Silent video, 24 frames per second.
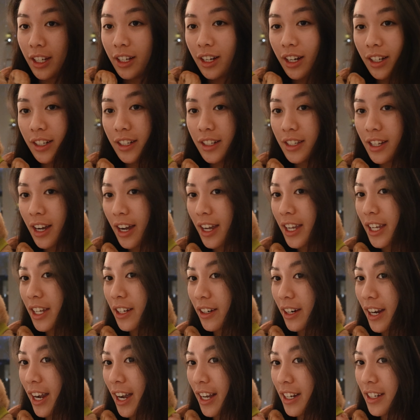Kind of tight
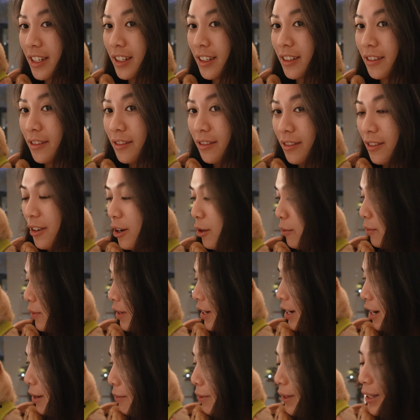here. I had to open
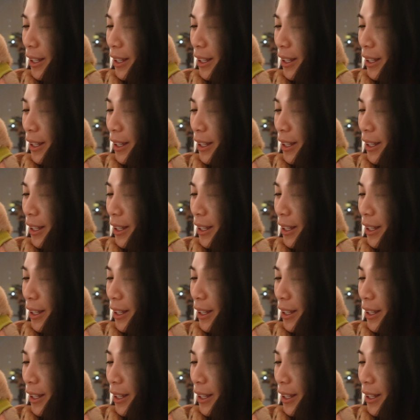it up